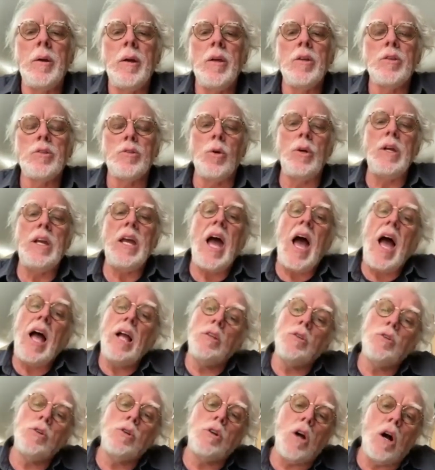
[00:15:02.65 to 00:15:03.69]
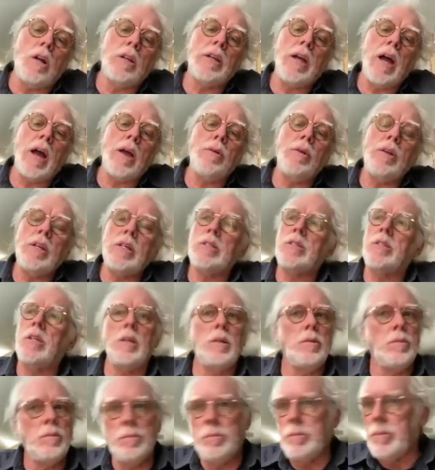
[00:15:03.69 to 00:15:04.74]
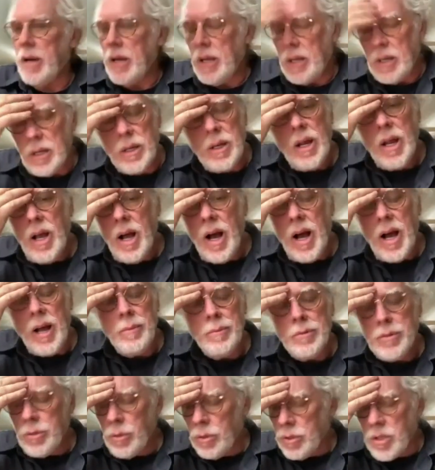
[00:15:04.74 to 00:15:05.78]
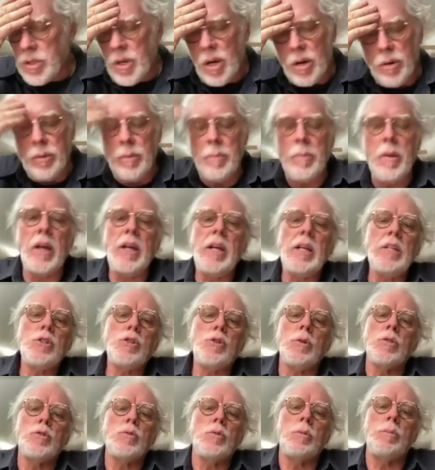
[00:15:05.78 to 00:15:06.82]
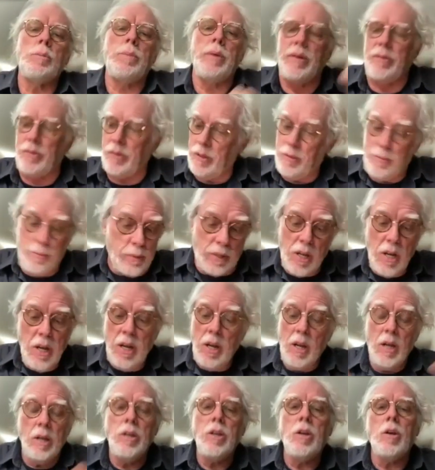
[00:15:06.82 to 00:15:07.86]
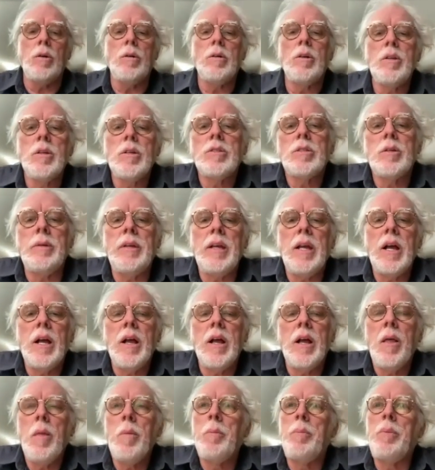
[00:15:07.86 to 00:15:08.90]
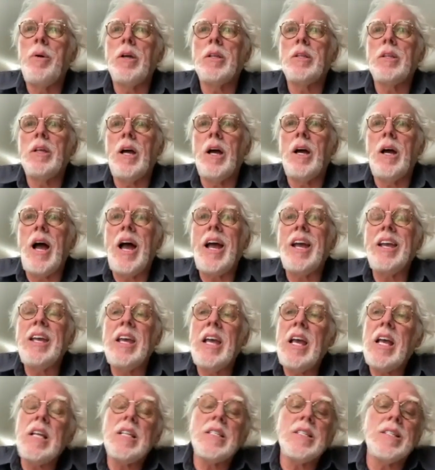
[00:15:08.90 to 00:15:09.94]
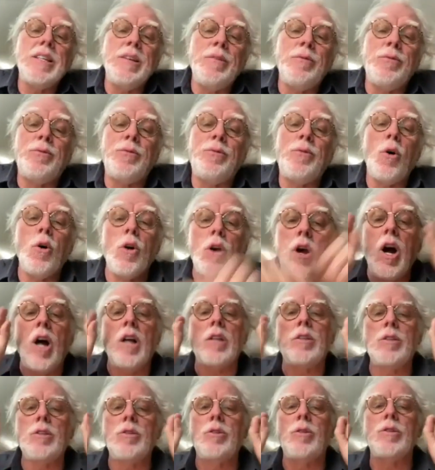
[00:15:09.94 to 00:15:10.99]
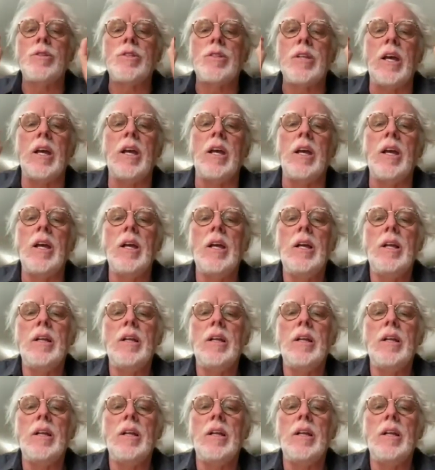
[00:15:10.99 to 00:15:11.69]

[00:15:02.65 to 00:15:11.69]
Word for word: so he had to call Gary and say, "Man, I'm so sorry. My insurance will pay it, but you know somebody." But I guess he forgot to say